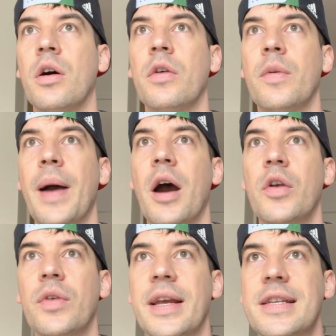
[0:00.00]
of about
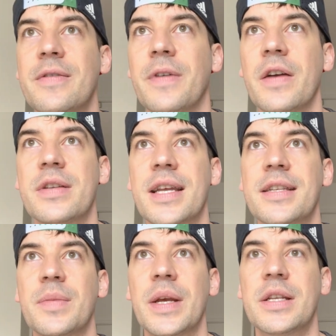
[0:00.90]
185
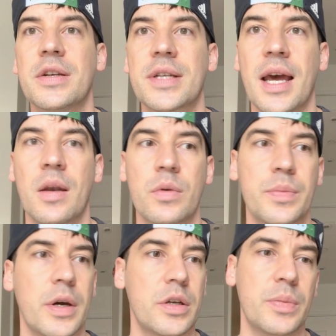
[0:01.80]
centimeters and was
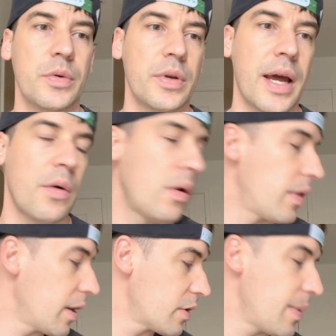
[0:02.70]
much more narrow. I
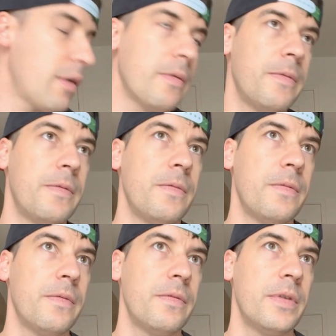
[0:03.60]
think it was about
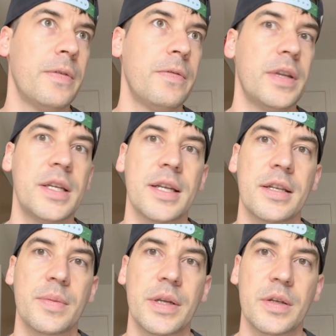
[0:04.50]
50
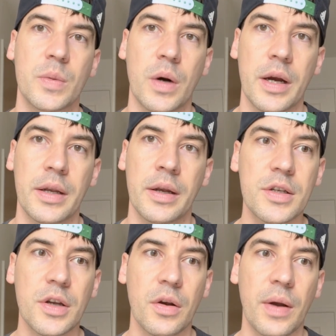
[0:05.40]
centimeters wide.
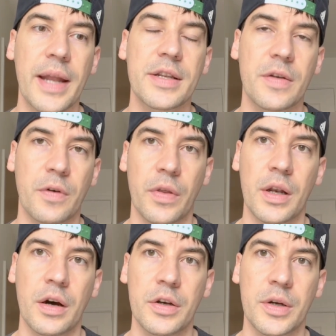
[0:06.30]
So hence I've got the
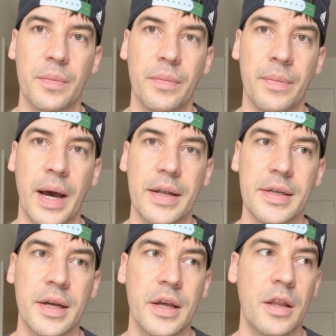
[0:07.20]
larger mat.
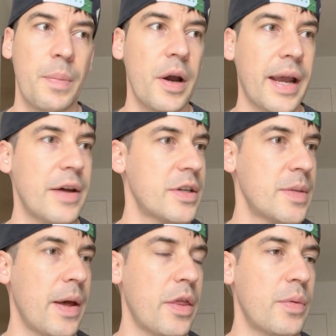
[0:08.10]
The Berghaus is
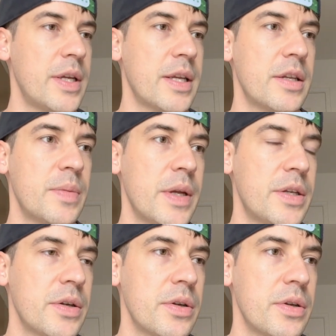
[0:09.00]
about 3
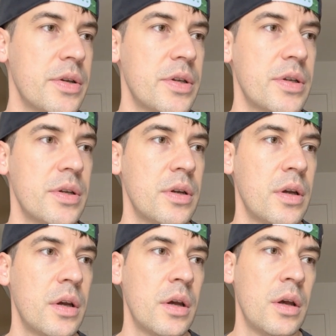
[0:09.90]
centimeters
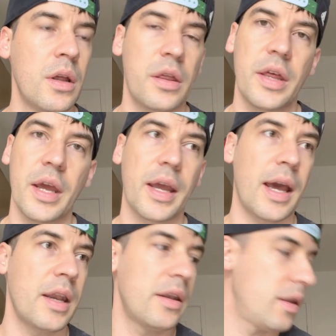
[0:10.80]
thick,
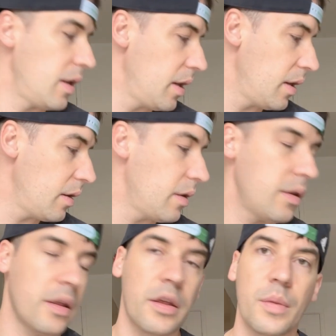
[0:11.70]
and the
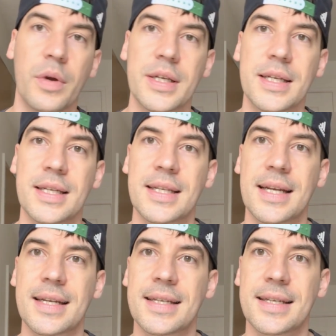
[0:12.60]
Thermarest is 6